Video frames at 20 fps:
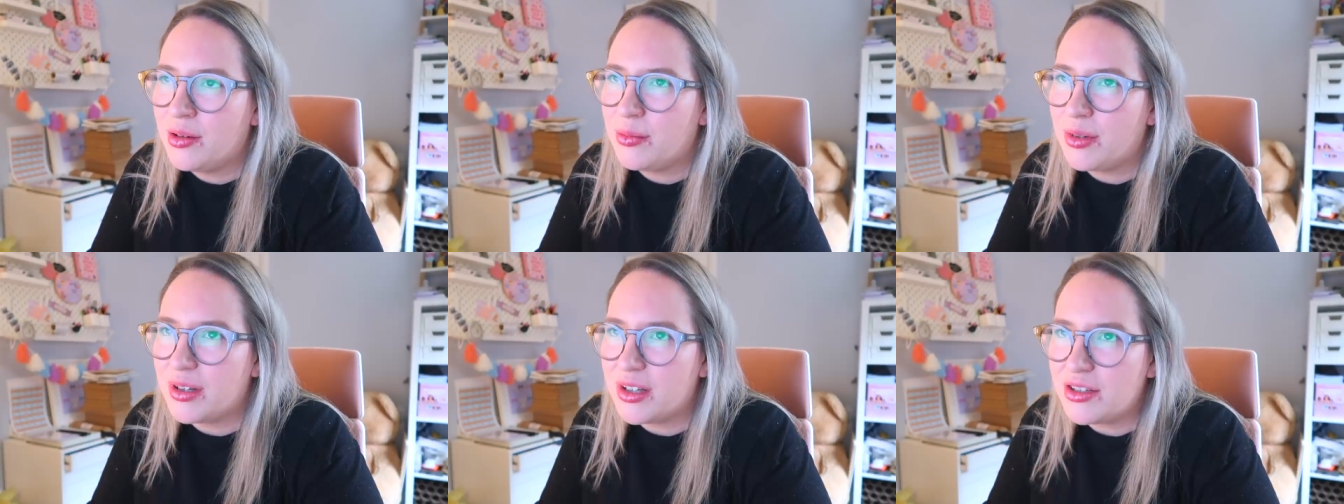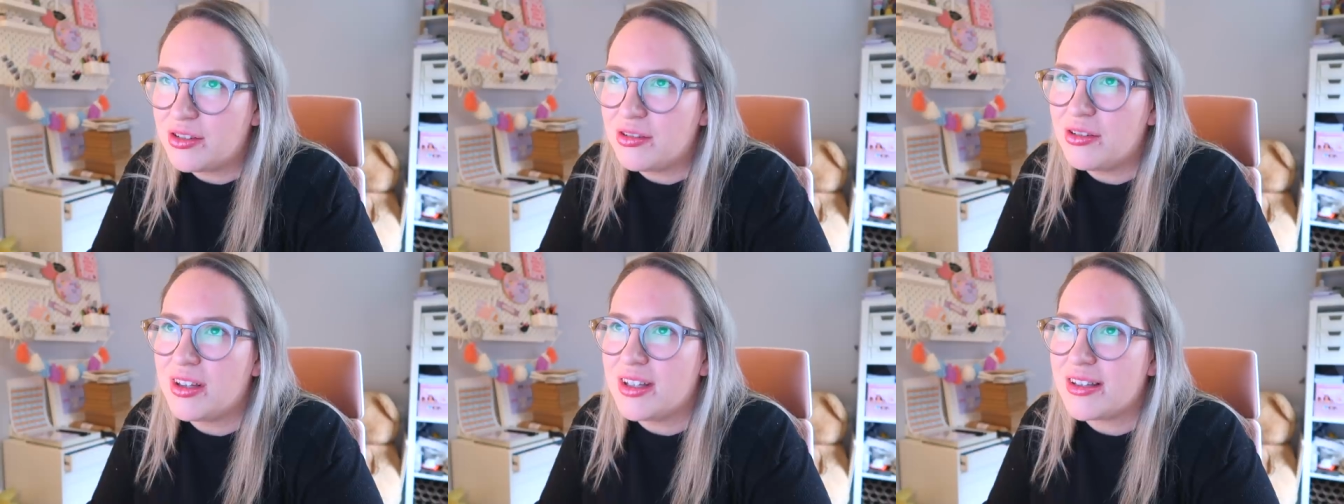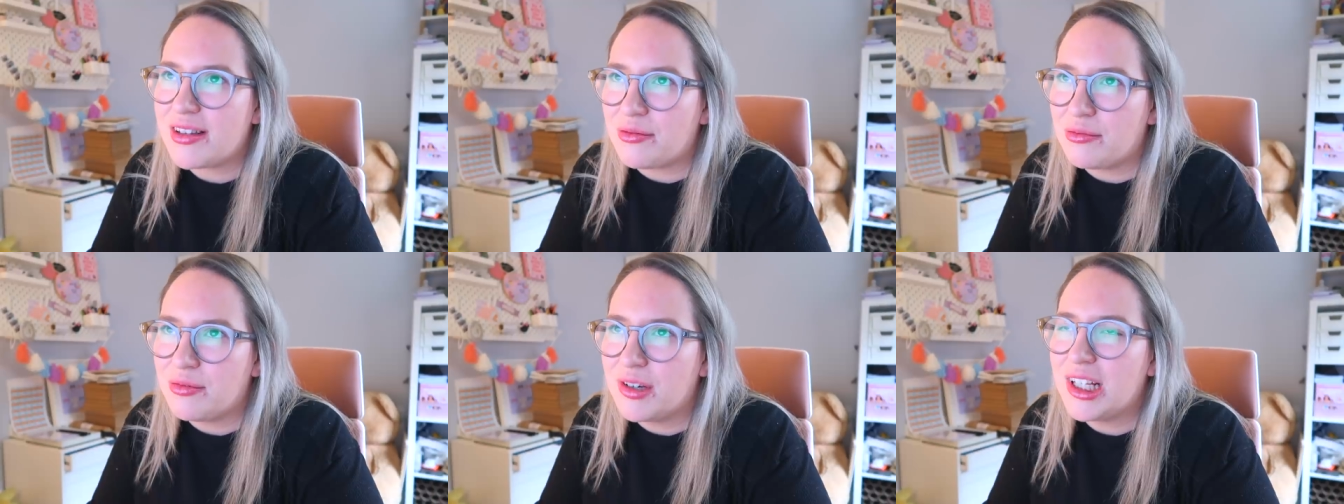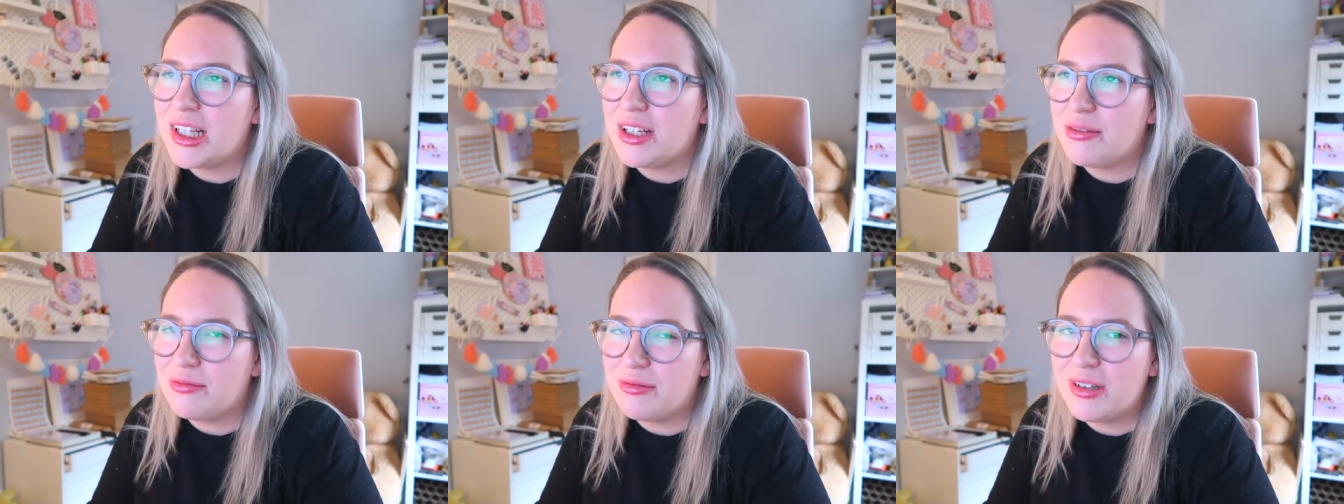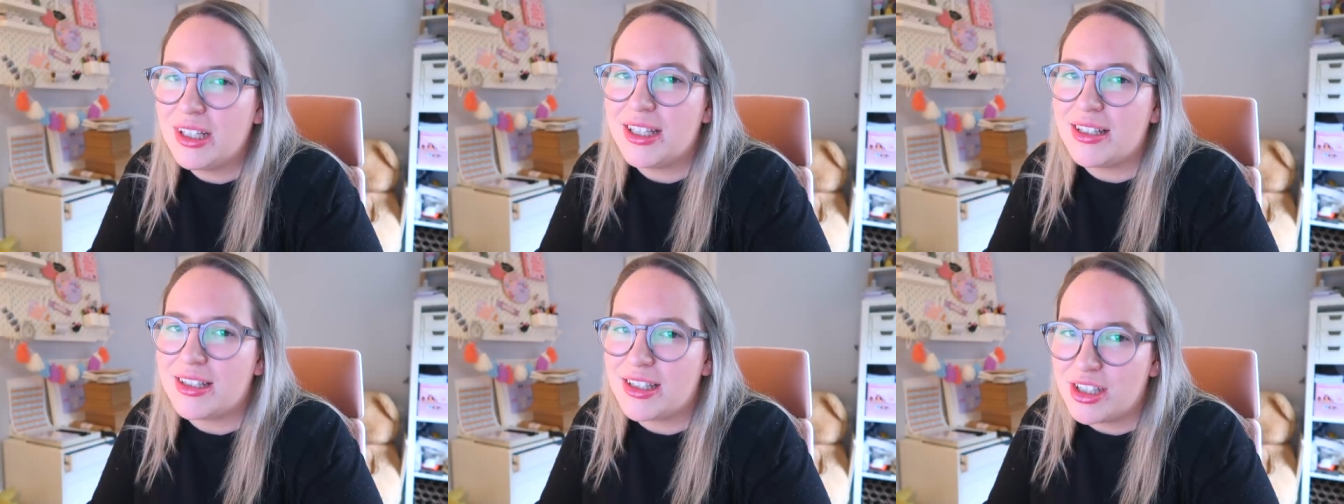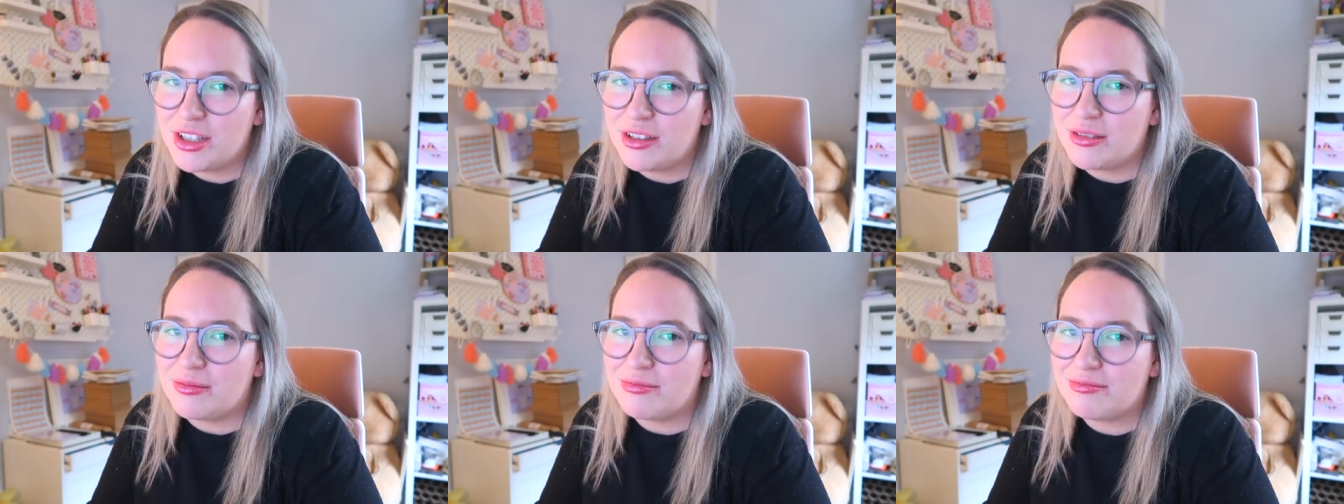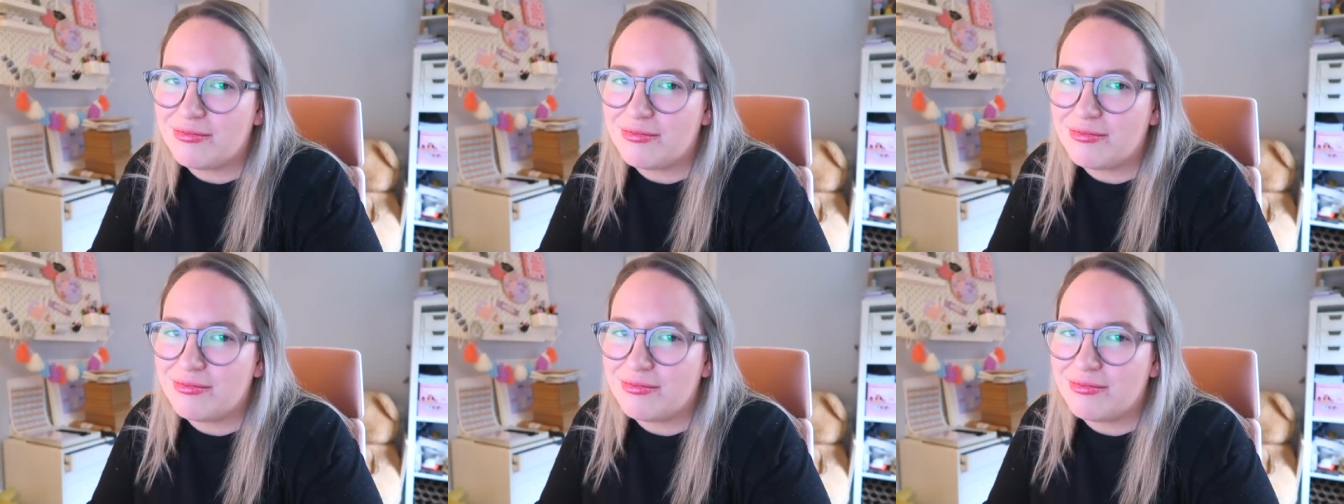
But the truth is I really, really do.